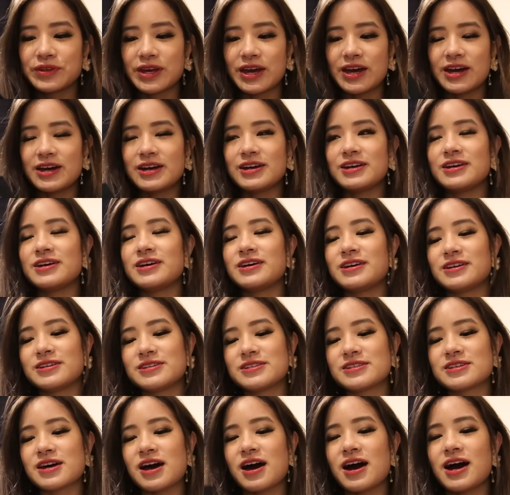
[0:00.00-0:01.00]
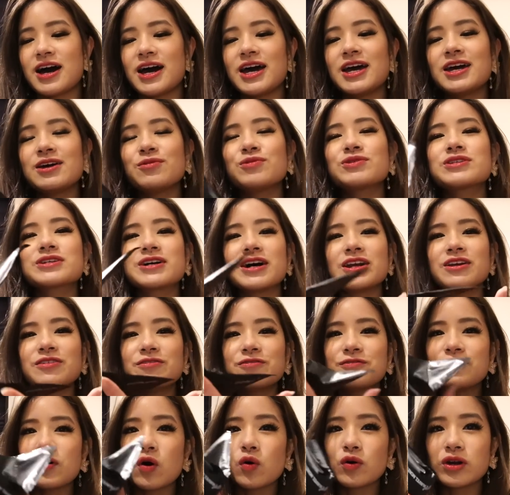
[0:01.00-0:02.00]
and I was kind of
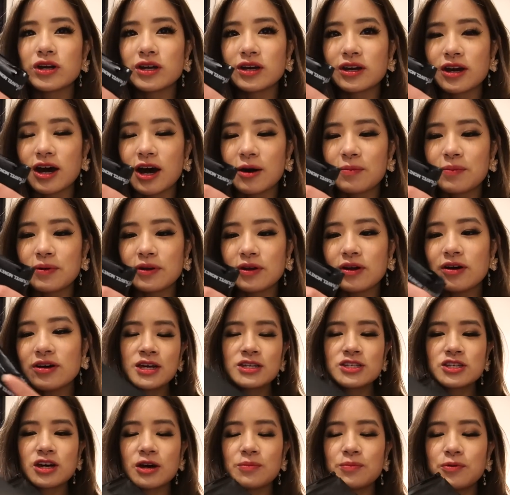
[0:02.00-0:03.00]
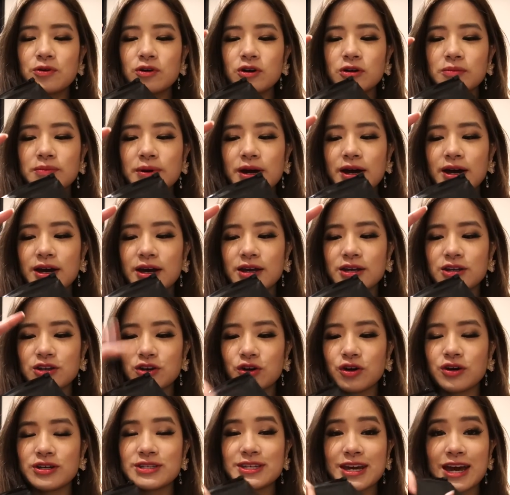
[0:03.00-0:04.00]
folding it up a lot. So I put my
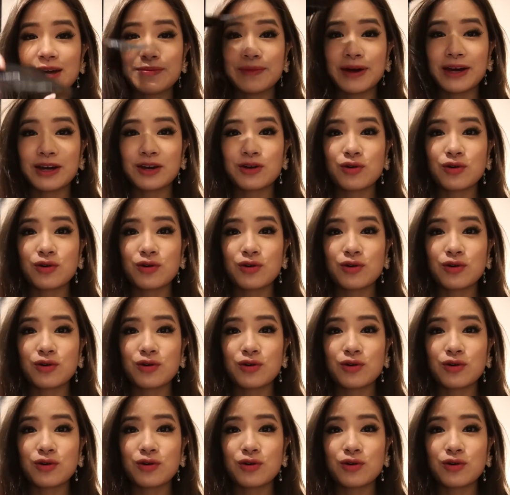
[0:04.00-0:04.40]
notes and my